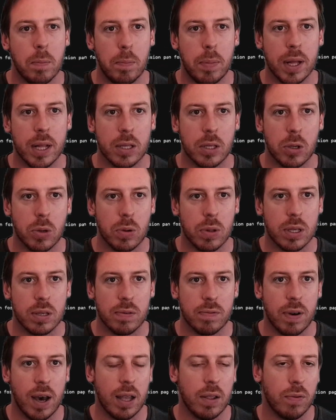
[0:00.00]
Build tool is
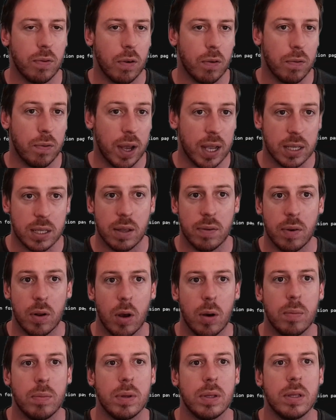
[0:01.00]
Vite for fast
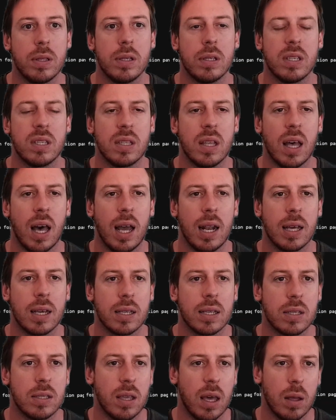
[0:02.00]
development. Styling
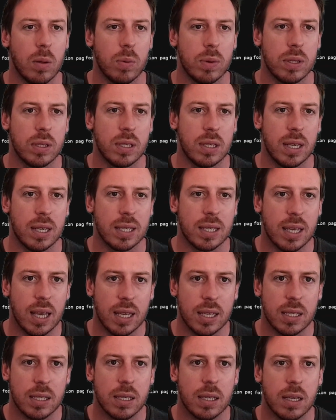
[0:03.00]
is Tailwind
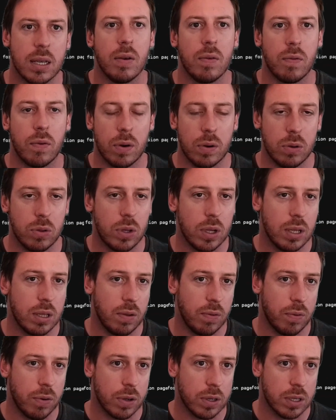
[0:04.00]
CSS for utility
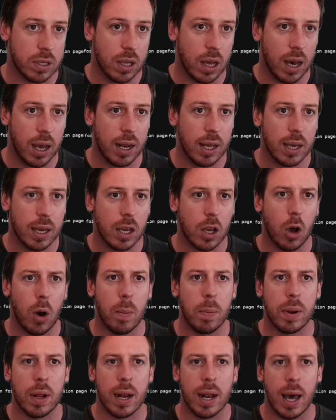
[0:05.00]
for styling.
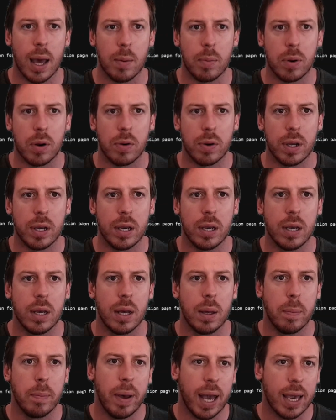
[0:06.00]
Component library,
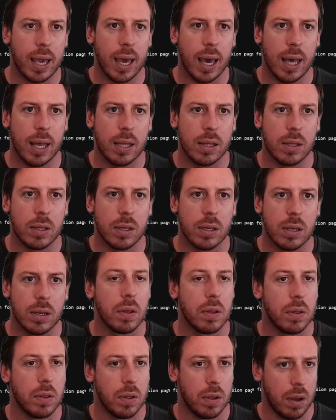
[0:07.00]
backend,
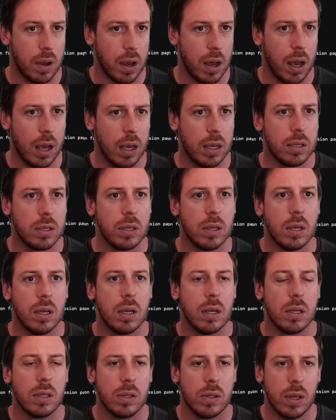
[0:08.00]
nice.
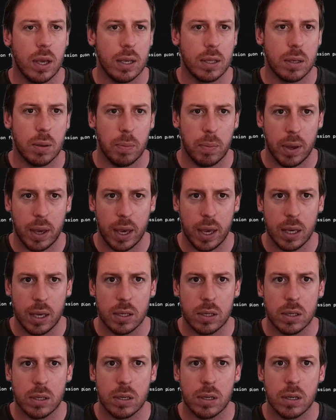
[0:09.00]

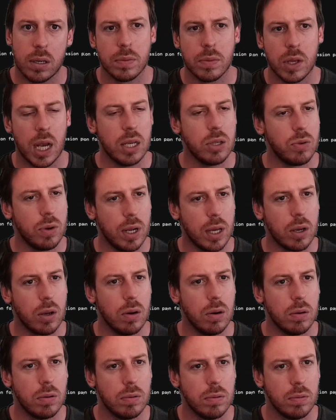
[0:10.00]
Database, that's really
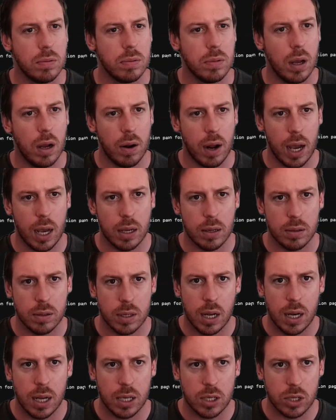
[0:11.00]
cool. All right,
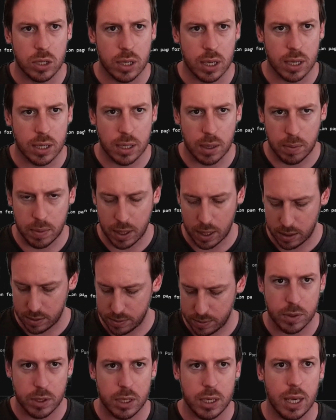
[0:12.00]
let's just accept that.
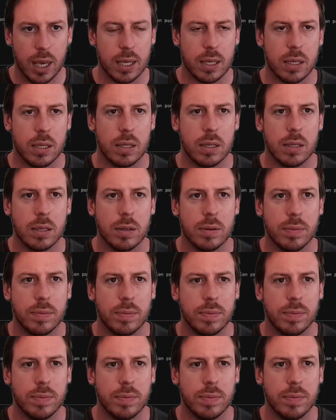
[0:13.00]
Yes.